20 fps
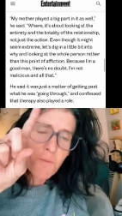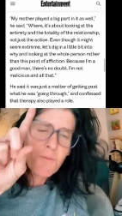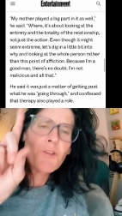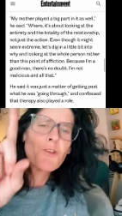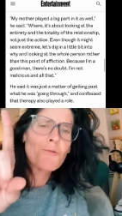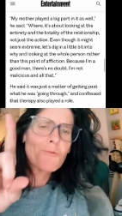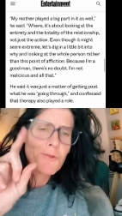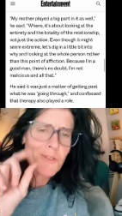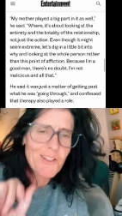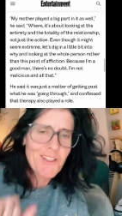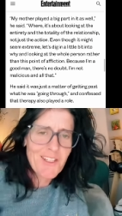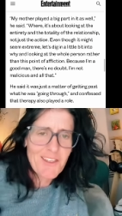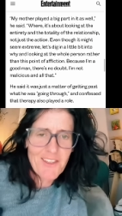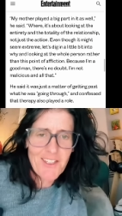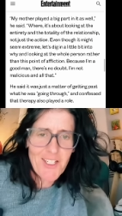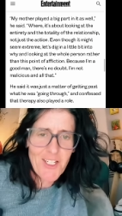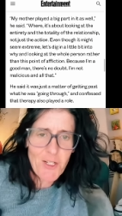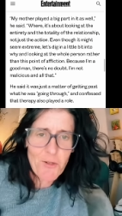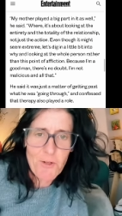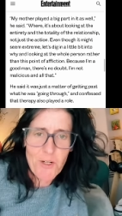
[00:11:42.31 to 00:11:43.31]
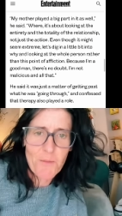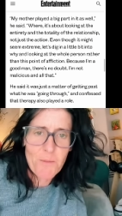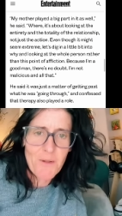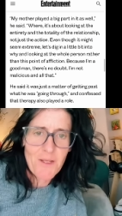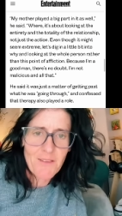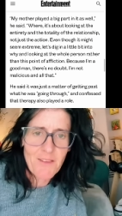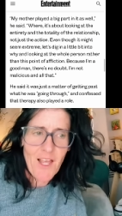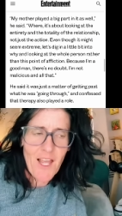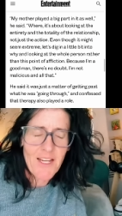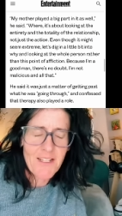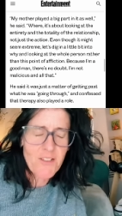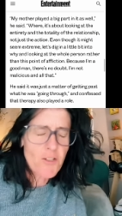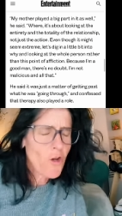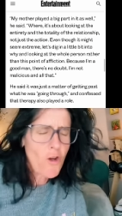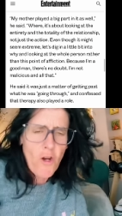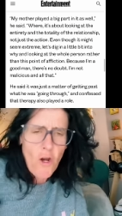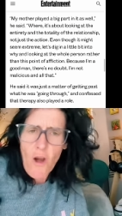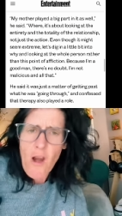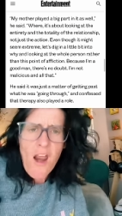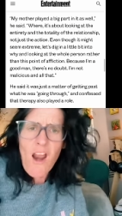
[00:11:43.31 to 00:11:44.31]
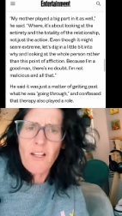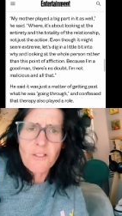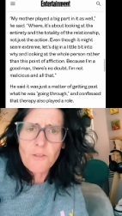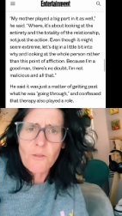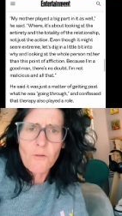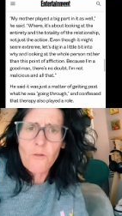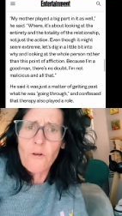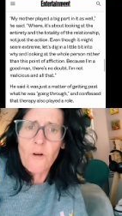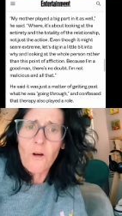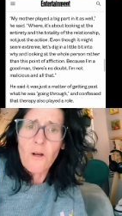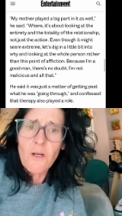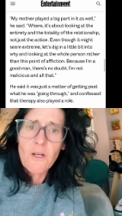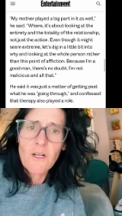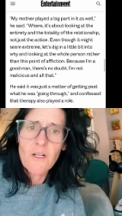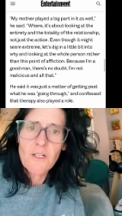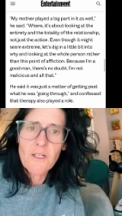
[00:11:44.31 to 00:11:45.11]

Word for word: do you really think he would have been like, yeah, yeah, yeah, it's cool?